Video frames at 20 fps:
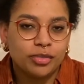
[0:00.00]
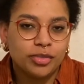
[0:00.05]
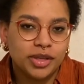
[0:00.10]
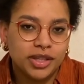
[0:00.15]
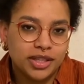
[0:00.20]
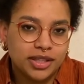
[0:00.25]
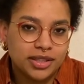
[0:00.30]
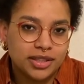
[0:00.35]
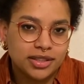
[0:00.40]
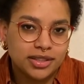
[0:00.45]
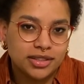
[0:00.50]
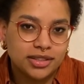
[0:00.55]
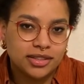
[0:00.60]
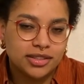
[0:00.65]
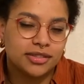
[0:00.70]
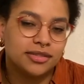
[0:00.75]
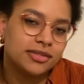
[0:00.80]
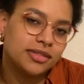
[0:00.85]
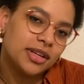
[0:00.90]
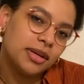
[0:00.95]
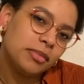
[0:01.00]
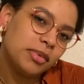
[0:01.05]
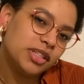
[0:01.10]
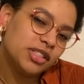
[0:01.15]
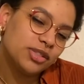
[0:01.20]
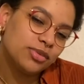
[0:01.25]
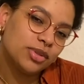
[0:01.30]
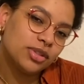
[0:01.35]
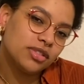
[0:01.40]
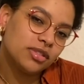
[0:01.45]
because it means
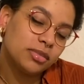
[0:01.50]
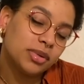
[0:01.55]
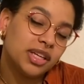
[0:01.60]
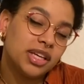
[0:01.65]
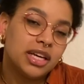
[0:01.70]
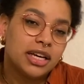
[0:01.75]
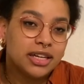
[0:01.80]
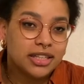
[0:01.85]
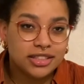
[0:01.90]
the world to me.